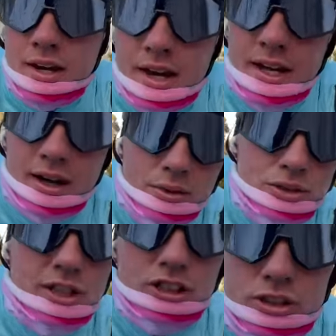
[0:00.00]
And I was
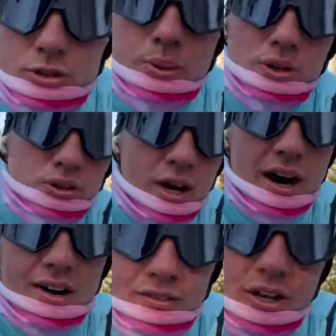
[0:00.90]
actually supposed to
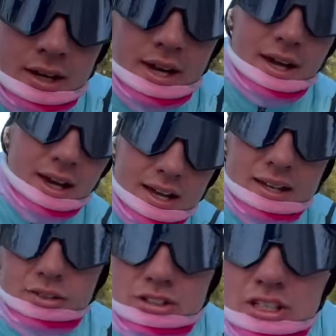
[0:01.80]
have an
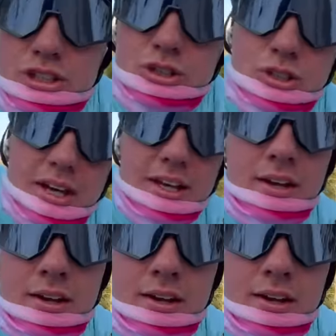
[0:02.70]
interval session today